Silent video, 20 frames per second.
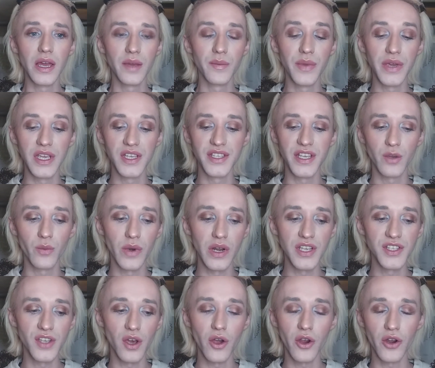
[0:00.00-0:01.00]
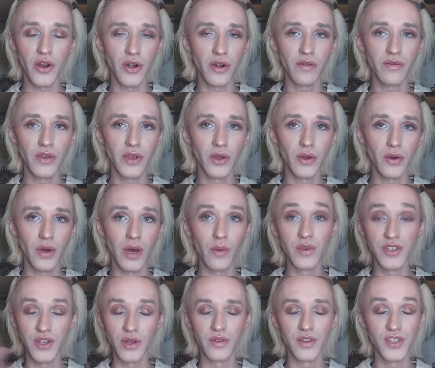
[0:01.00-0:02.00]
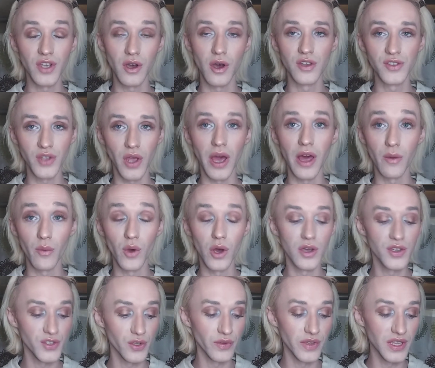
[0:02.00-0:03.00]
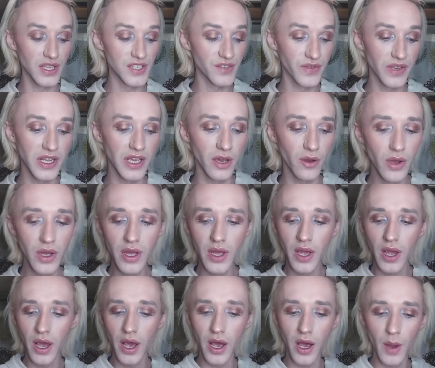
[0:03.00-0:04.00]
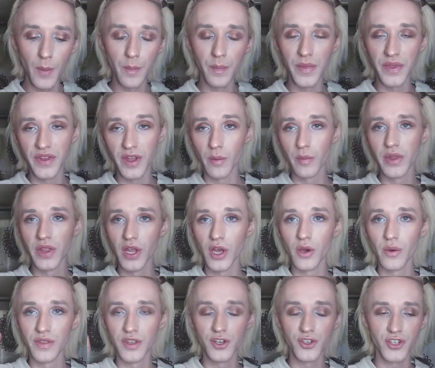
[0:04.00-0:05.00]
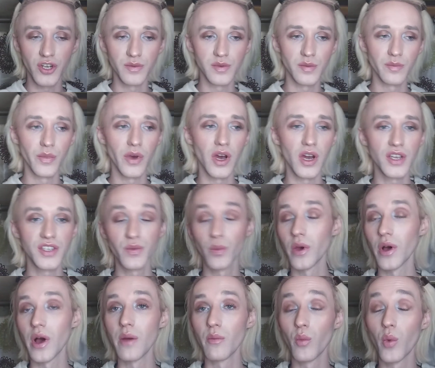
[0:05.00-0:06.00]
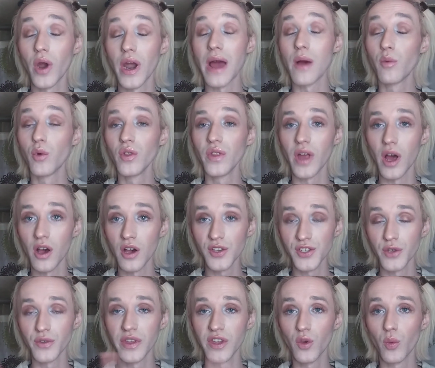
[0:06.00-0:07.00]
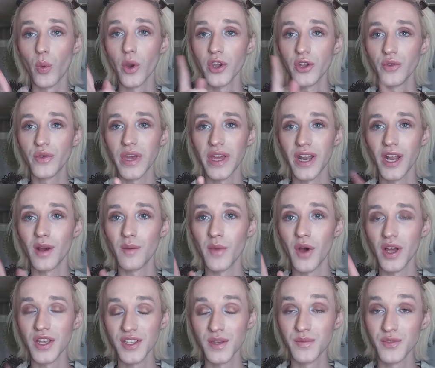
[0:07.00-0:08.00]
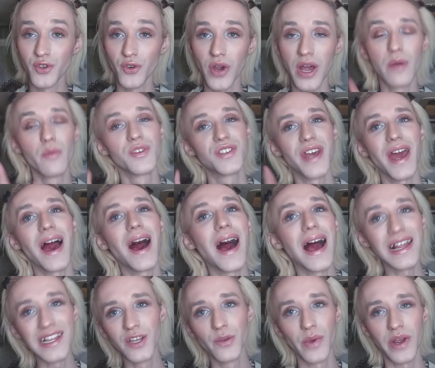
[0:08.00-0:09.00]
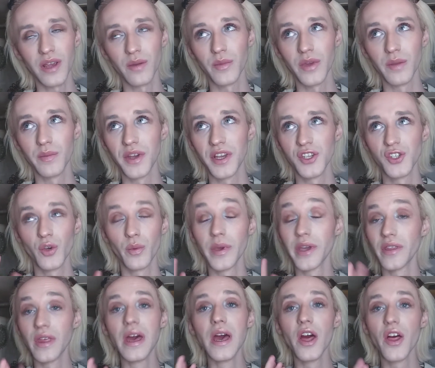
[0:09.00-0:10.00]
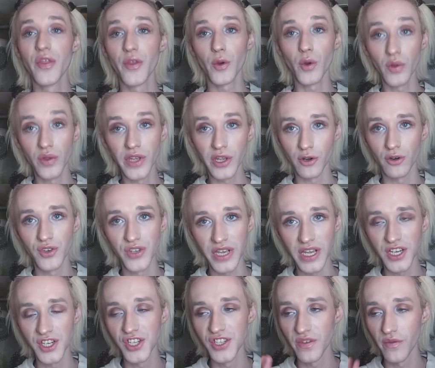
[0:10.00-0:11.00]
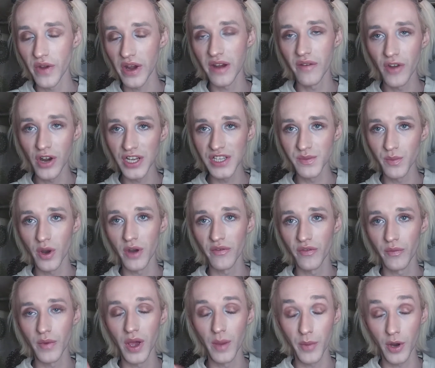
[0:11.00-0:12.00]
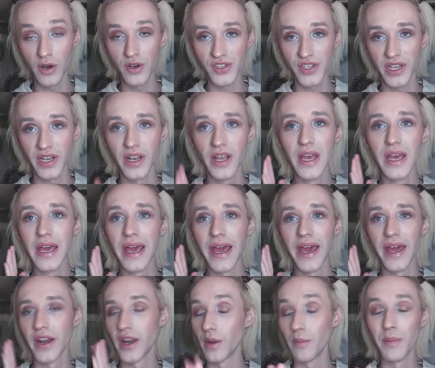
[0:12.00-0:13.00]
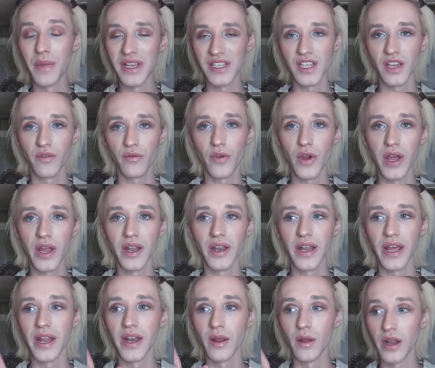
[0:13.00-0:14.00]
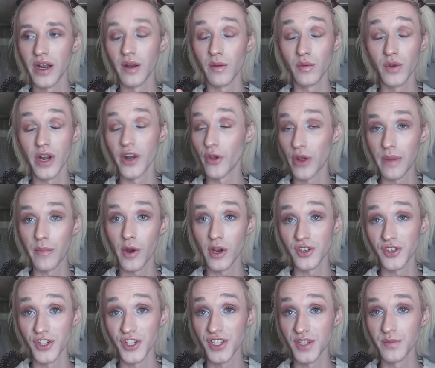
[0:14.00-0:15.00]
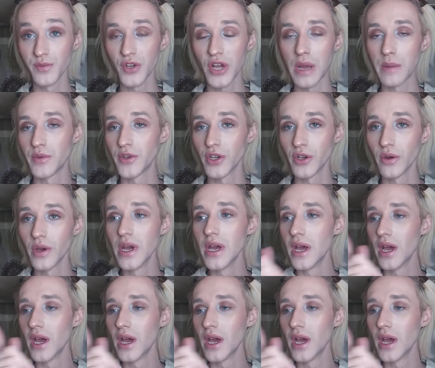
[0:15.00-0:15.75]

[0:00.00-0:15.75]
because, like, when I saw her interview, I will also link this video, down below in the description box, where I will also link where you can, subscribe, which I highly recommend, because you'll be thoroughly entertained. She's a very, very smart person, and an amazing friend, and a great person to subscribe to.